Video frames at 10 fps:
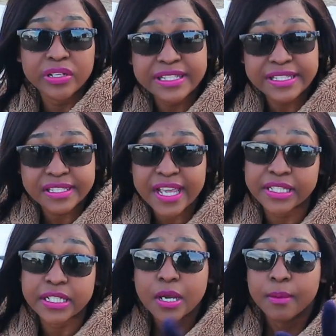was
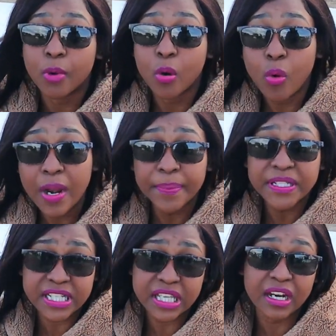set. But one
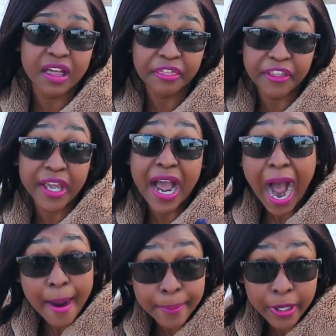particular thing
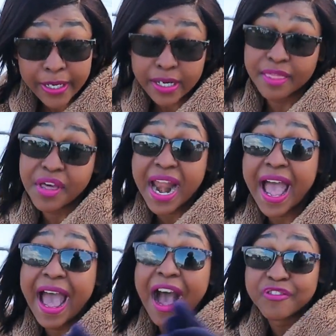happened that
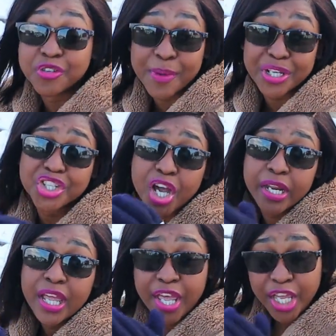I have to
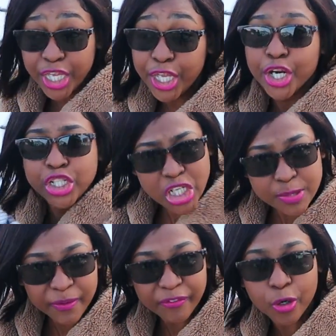mention here
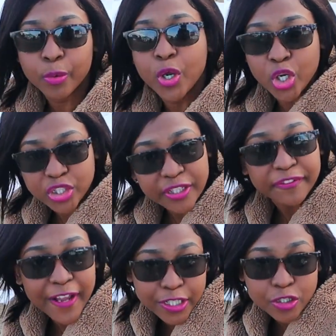just before we go to the
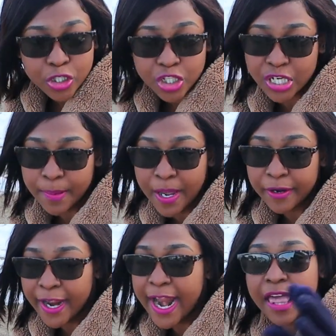flight to go to
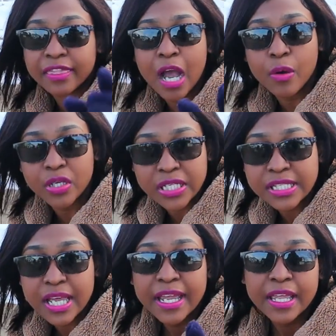Japan, right? And that
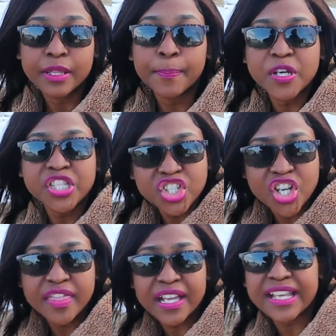was the
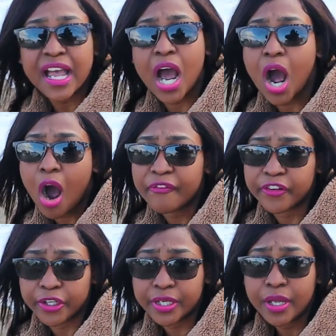position that I got
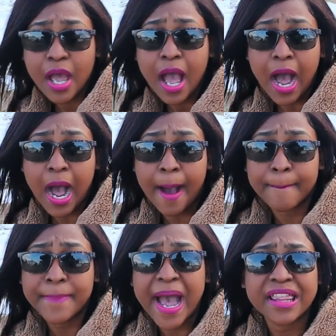offered
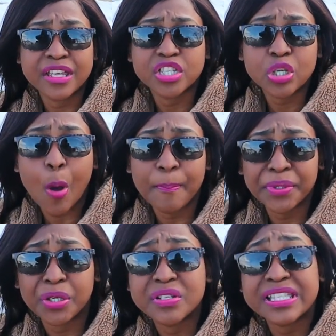um, by this
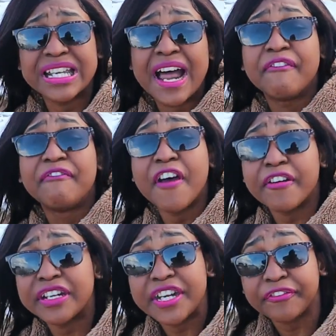company was in a
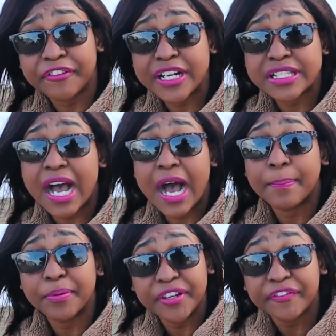very different uh,
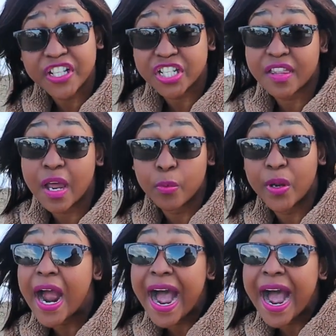prefecture than where